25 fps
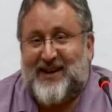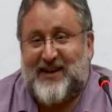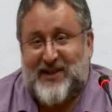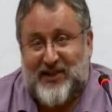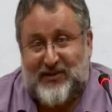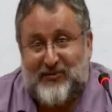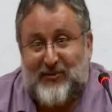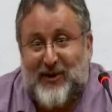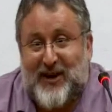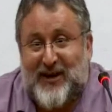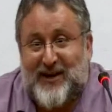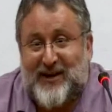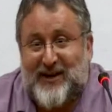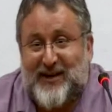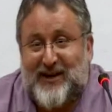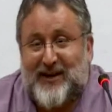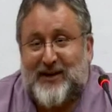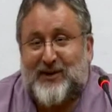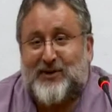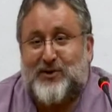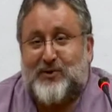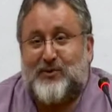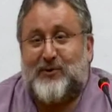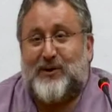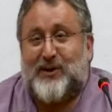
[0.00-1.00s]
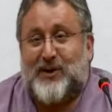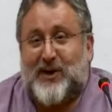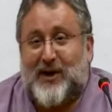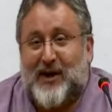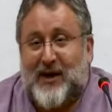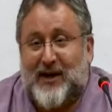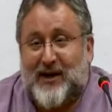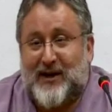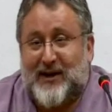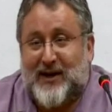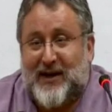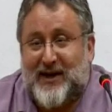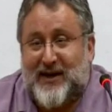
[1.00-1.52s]
threatening to
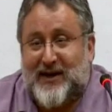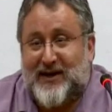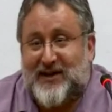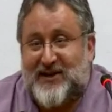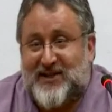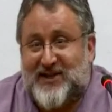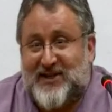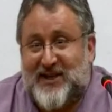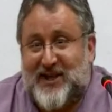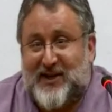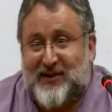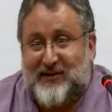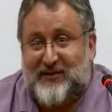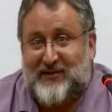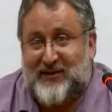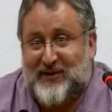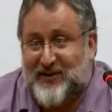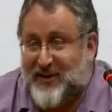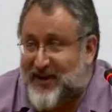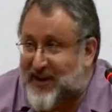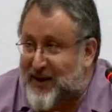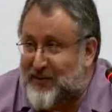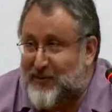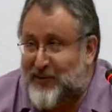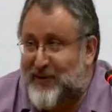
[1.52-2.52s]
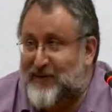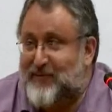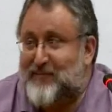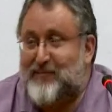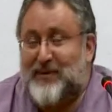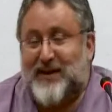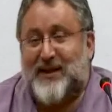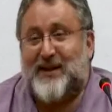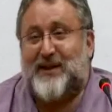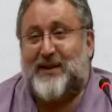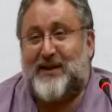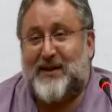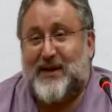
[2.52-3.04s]
annihilate itself. Okay, we've
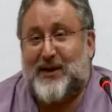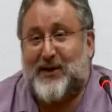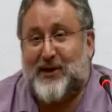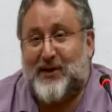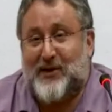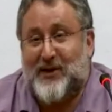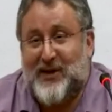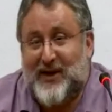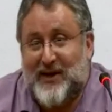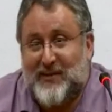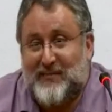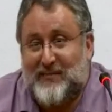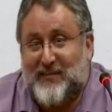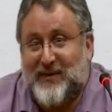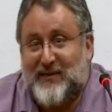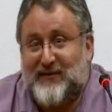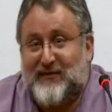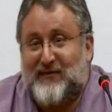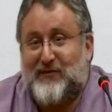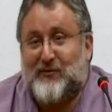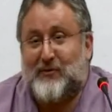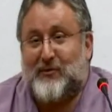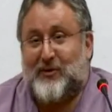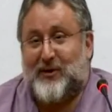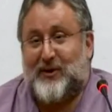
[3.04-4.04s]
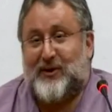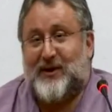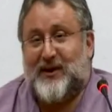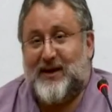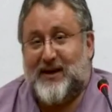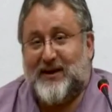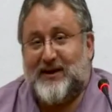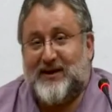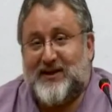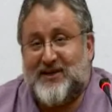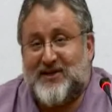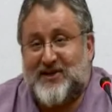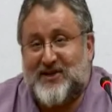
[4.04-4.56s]
been there before.
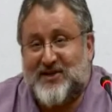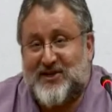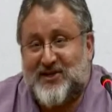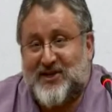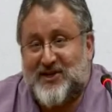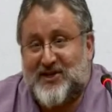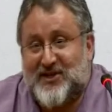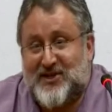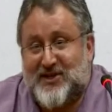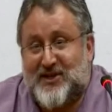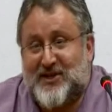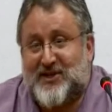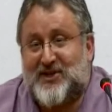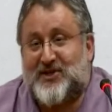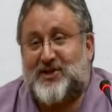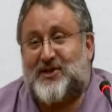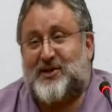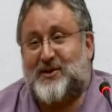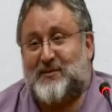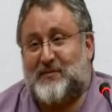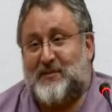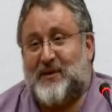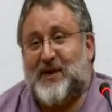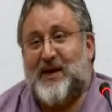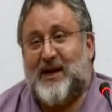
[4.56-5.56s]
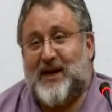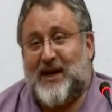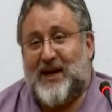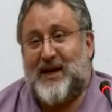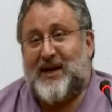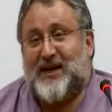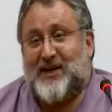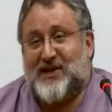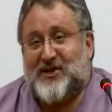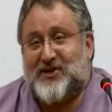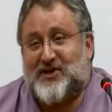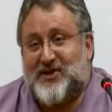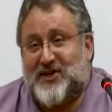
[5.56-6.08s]
This is a system. It
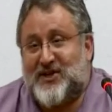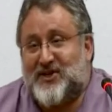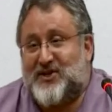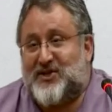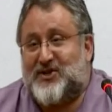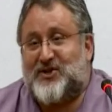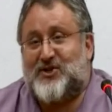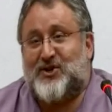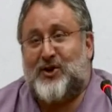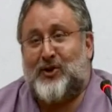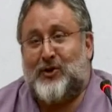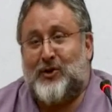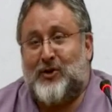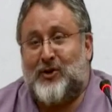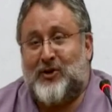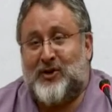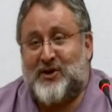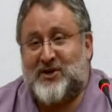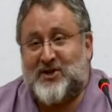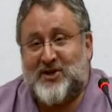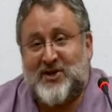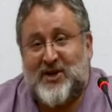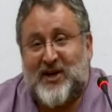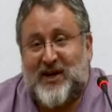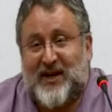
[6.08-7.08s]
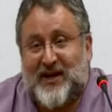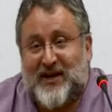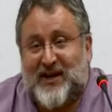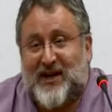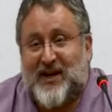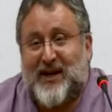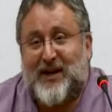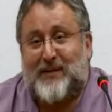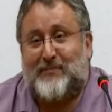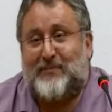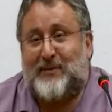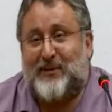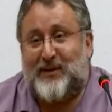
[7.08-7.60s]
exists alongside
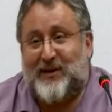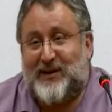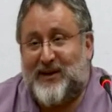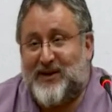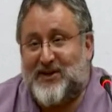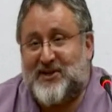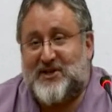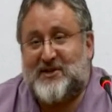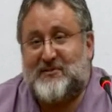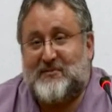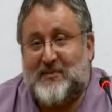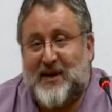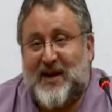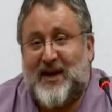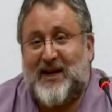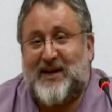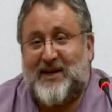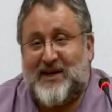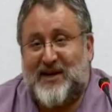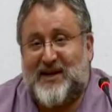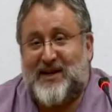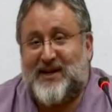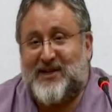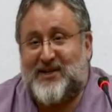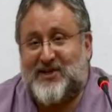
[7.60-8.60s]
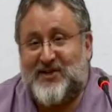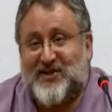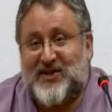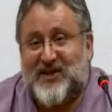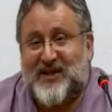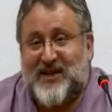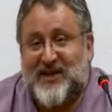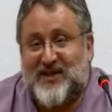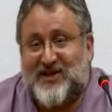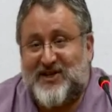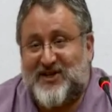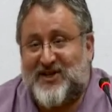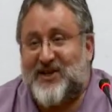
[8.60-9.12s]
capitalism and is
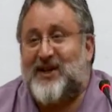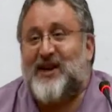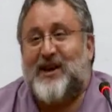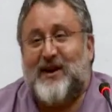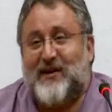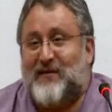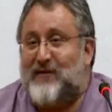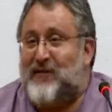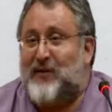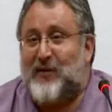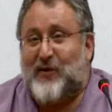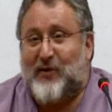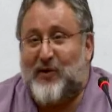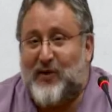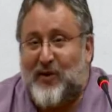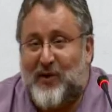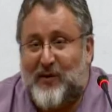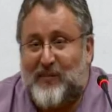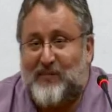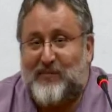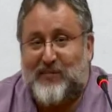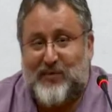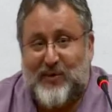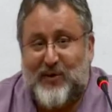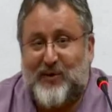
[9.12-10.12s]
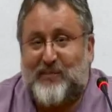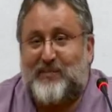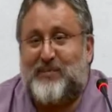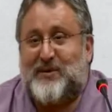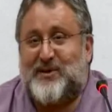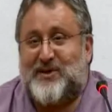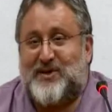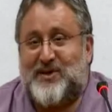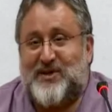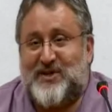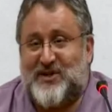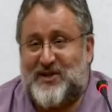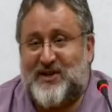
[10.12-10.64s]
its, for all
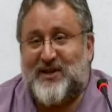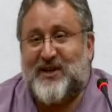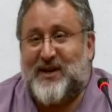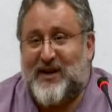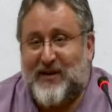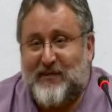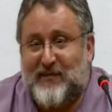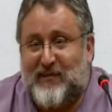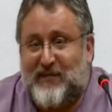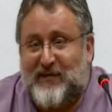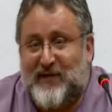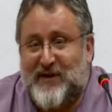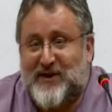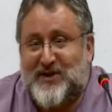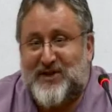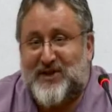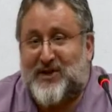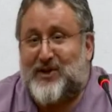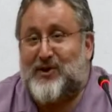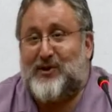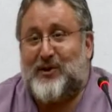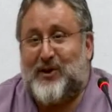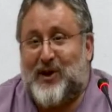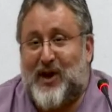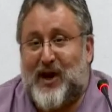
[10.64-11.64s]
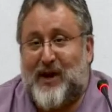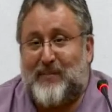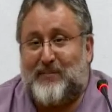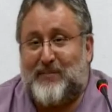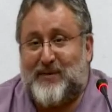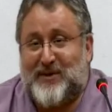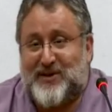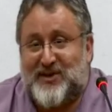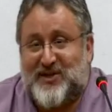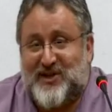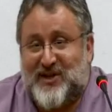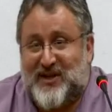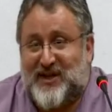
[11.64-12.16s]
purposes, physical
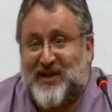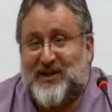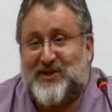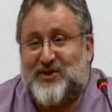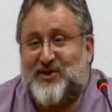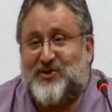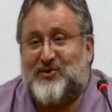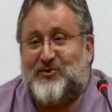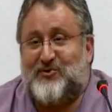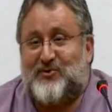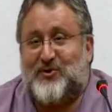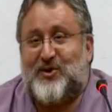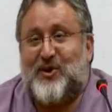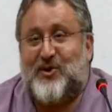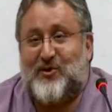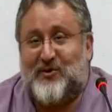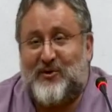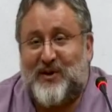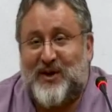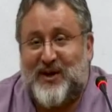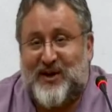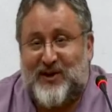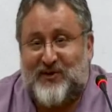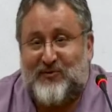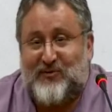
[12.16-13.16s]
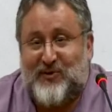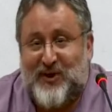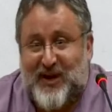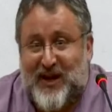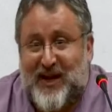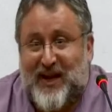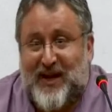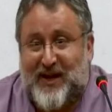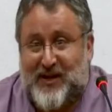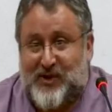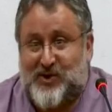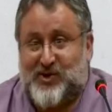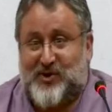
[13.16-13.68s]
opposite, its Newtonian
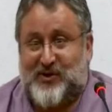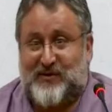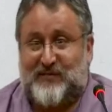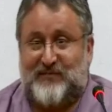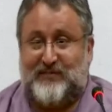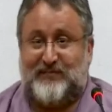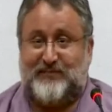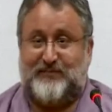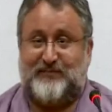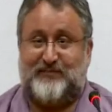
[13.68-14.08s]
reaction.